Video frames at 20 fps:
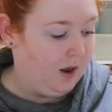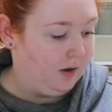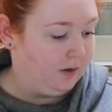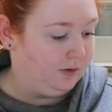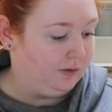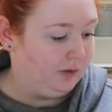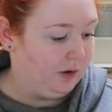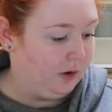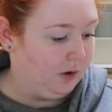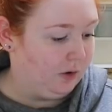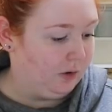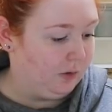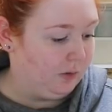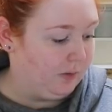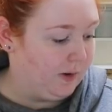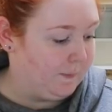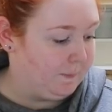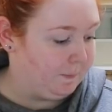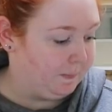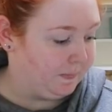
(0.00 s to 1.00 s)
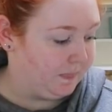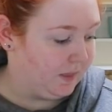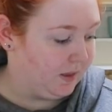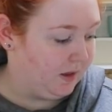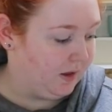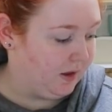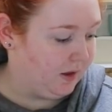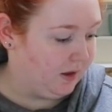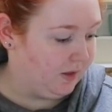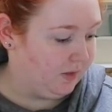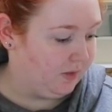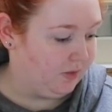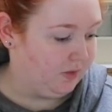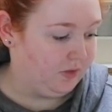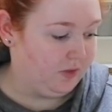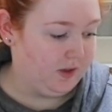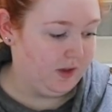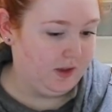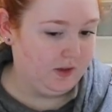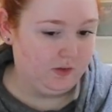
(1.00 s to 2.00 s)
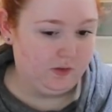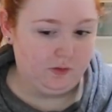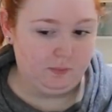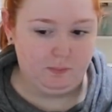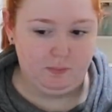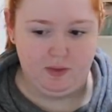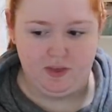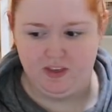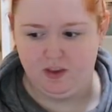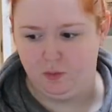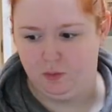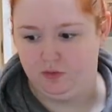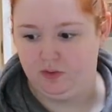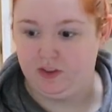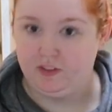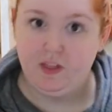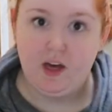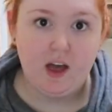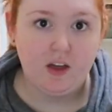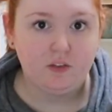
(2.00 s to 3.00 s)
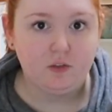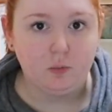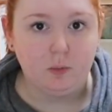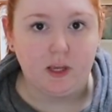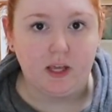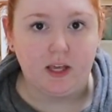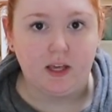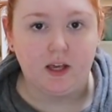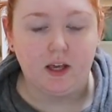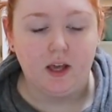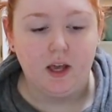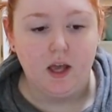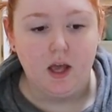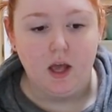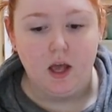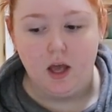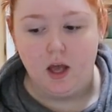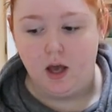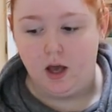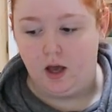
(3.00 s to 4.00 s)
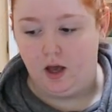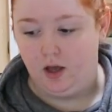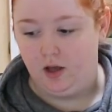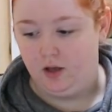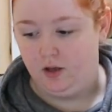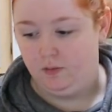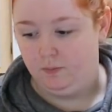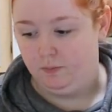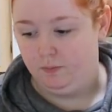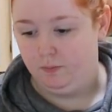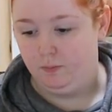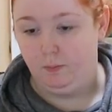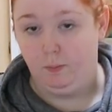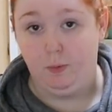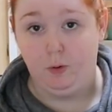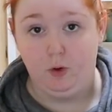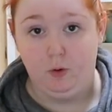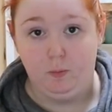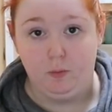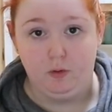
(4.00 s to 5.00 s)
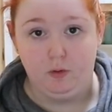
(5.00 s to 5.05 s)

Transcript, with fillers: So this, I think it was like last week, um, Brutal